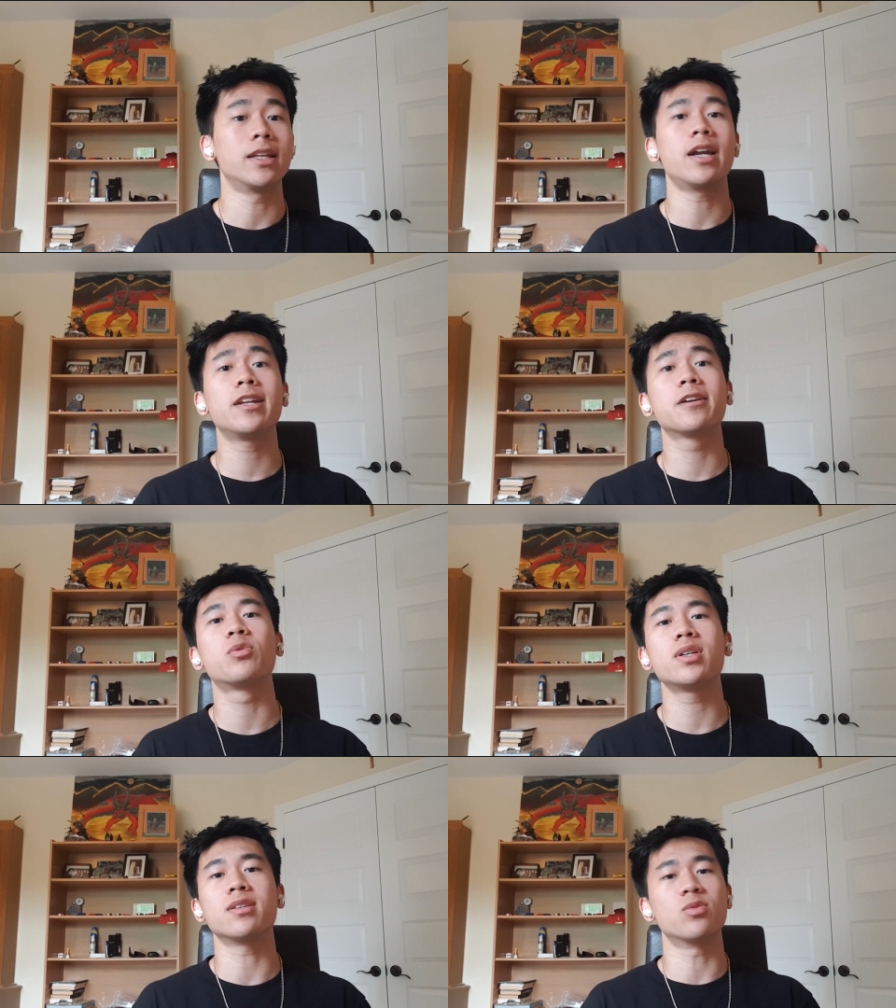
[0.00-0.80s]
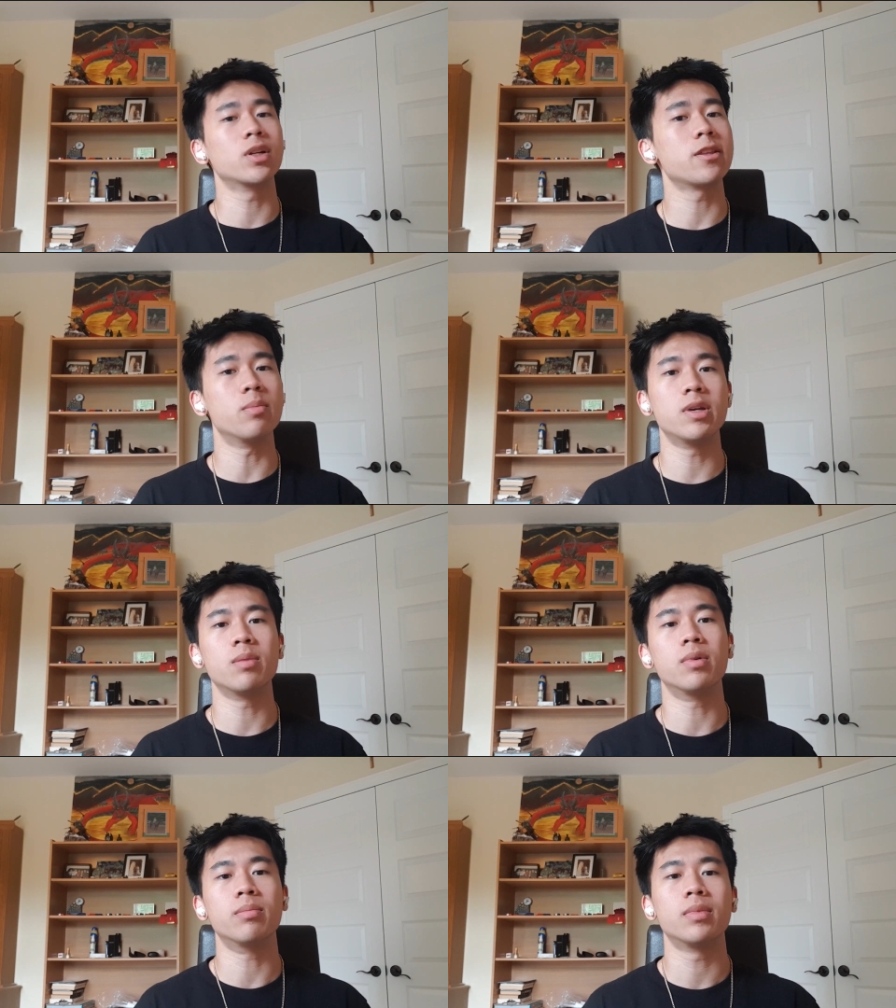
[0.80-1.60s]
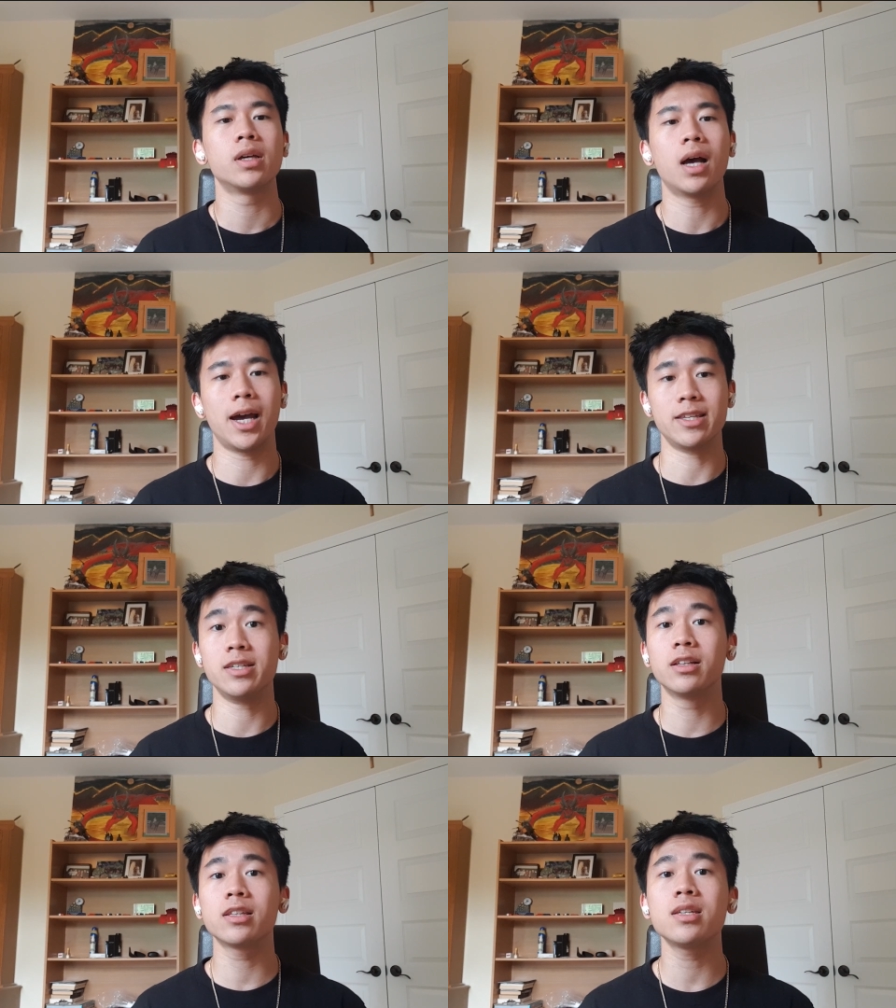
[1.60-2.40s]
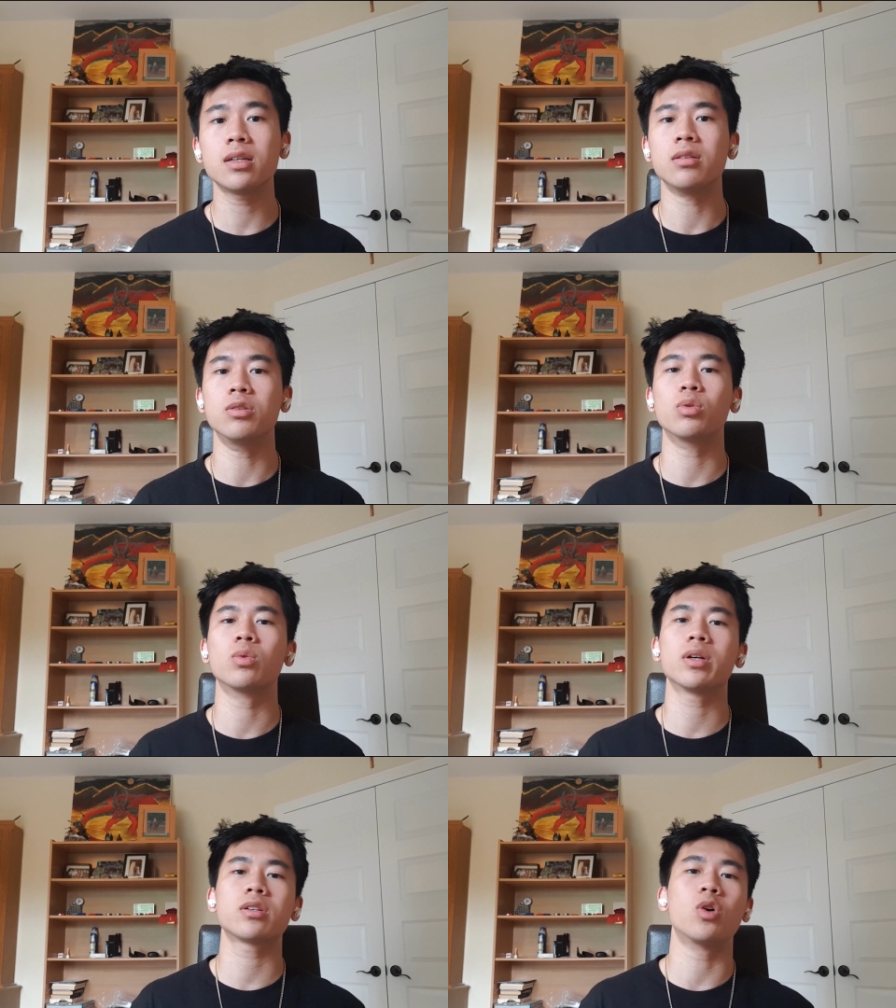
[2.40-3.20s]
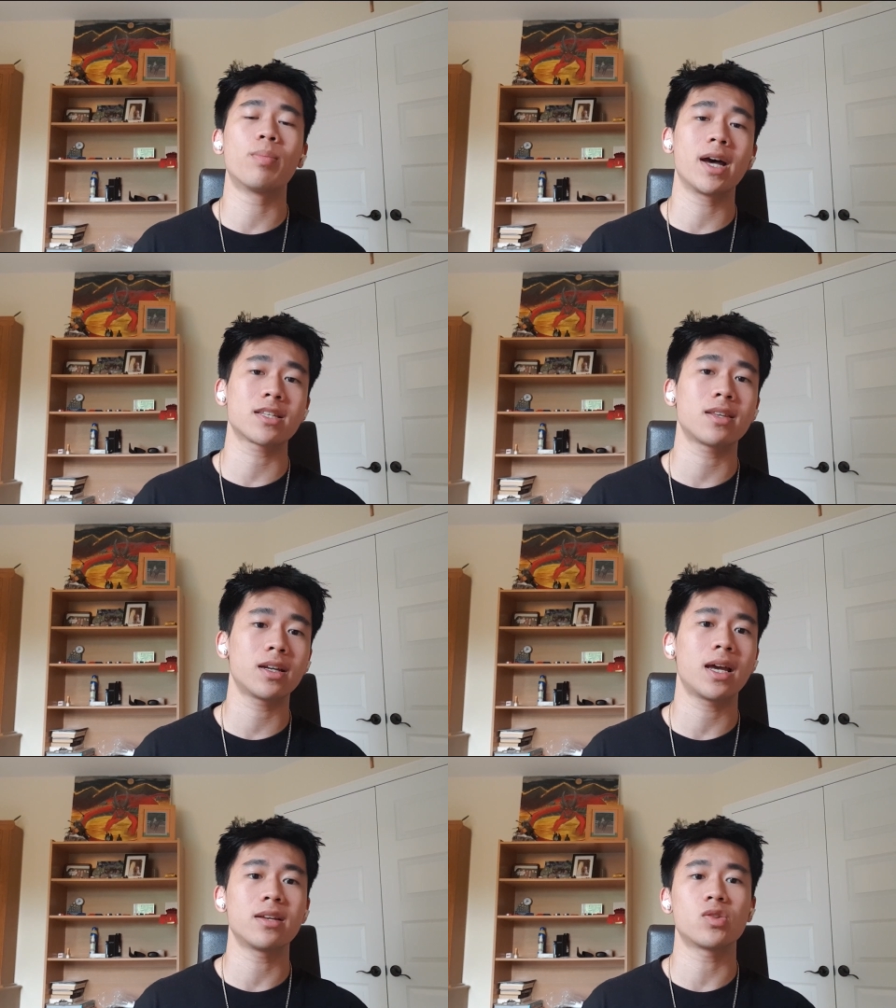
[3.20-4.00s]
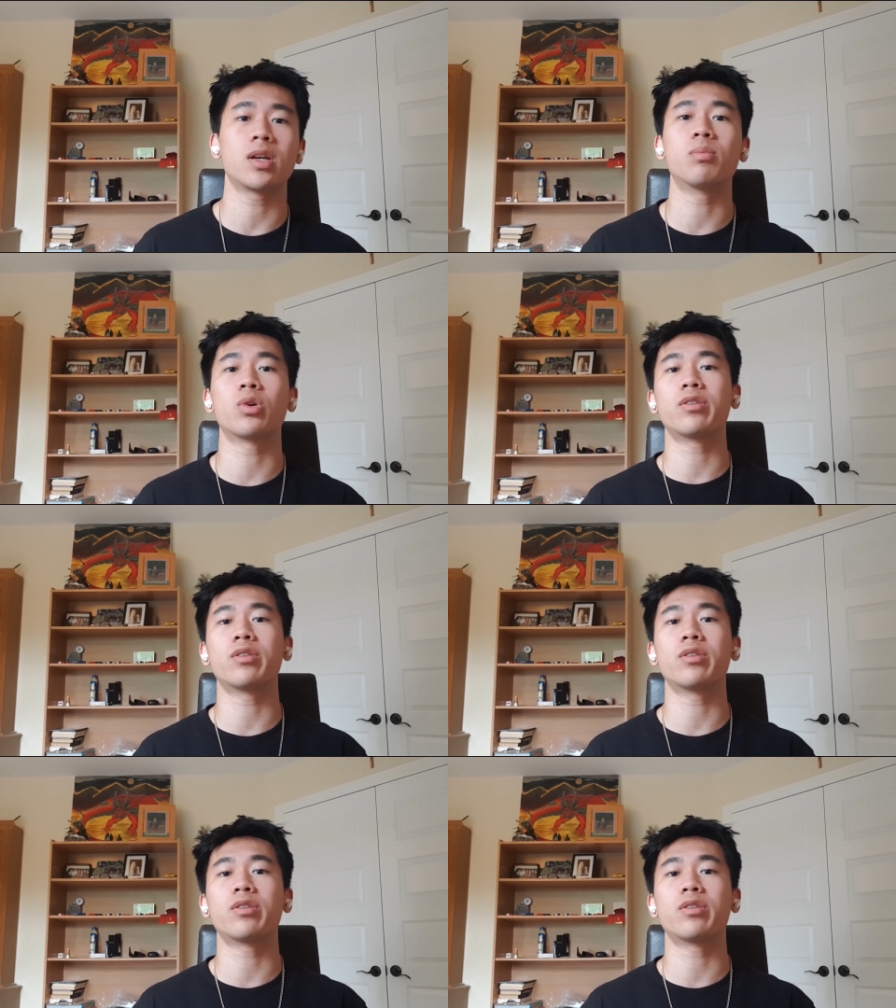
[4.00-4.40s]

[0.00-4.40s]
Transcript: ninety degrees is really the minimum. Ideally, you will want to go past that as you get more